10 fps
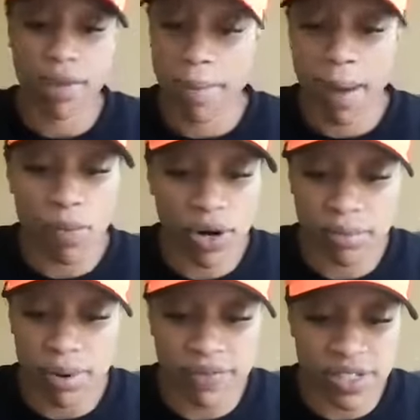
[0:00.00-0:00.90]
my
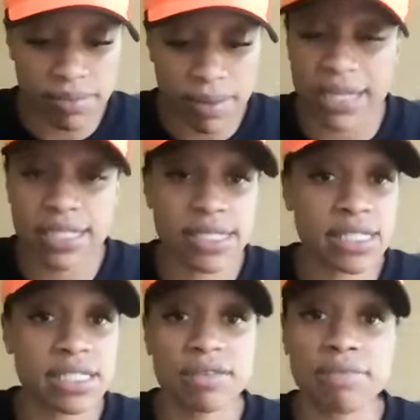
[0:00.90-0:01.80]
morning breakfast might
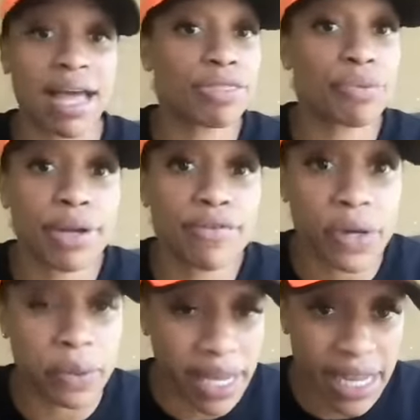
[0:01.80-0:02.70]
consist of like 3 to
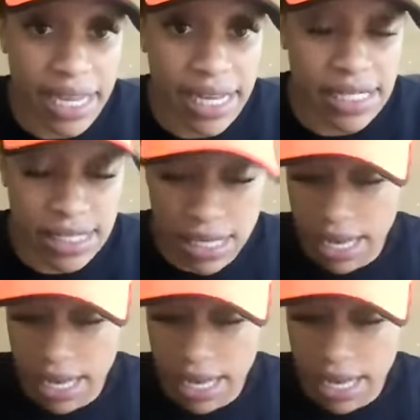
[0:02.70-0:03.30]
4 eggs.